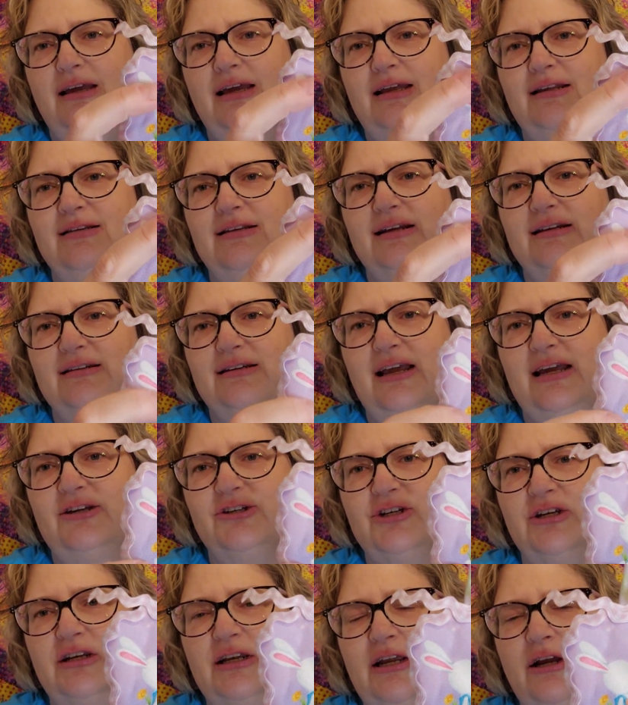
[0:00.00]

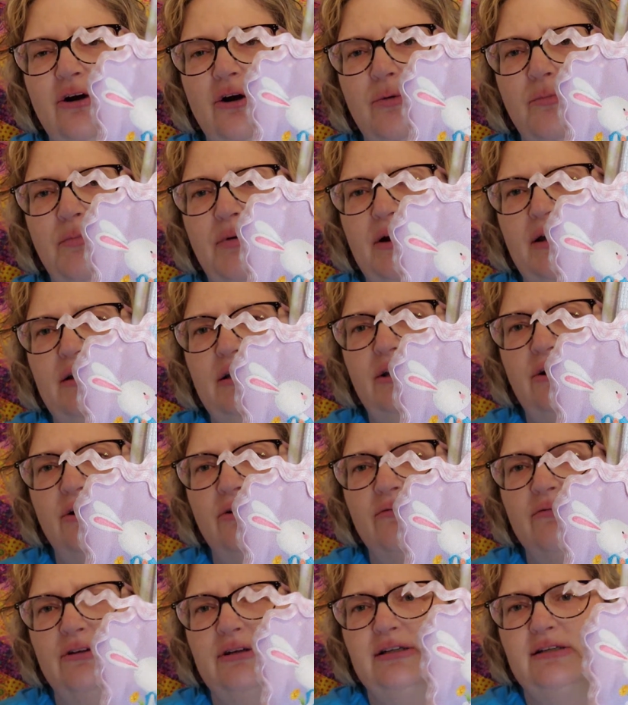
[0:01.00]
indentation here, but you
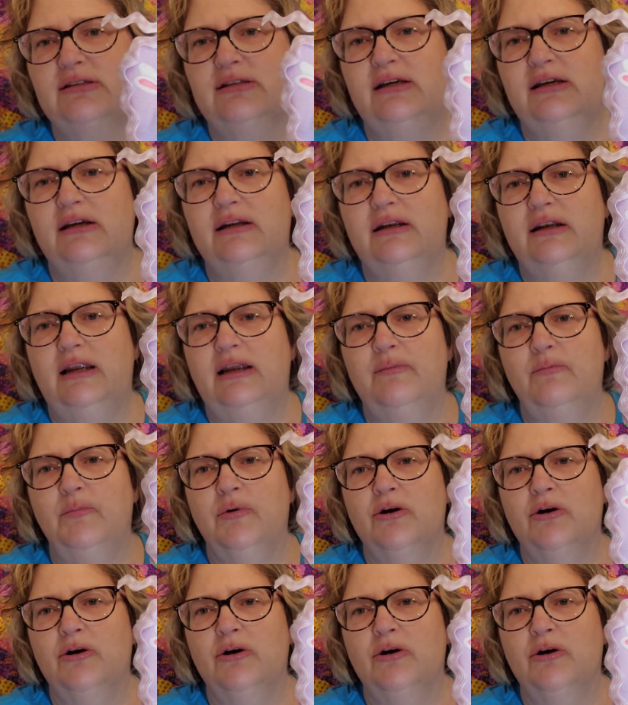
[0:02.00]
don't really see it in